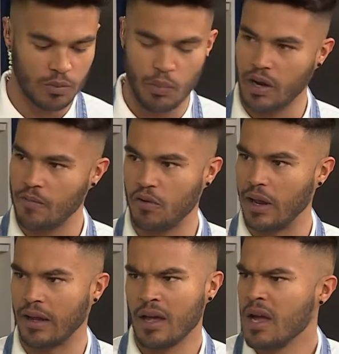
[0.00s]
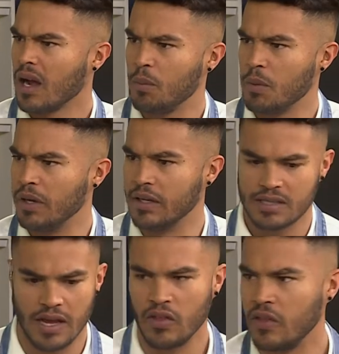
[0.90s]
cook the pot up for like a couple
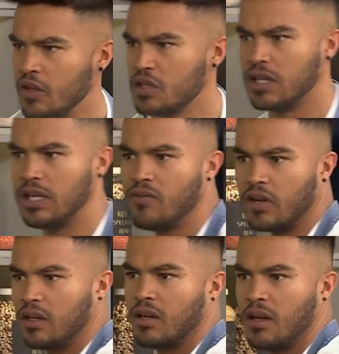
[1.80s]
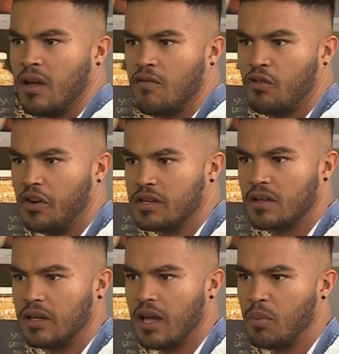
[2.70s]
minutes and then they just leave it for the
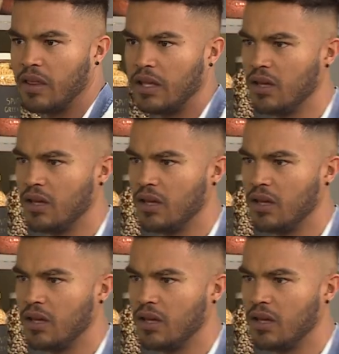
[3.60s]
rest of the day. By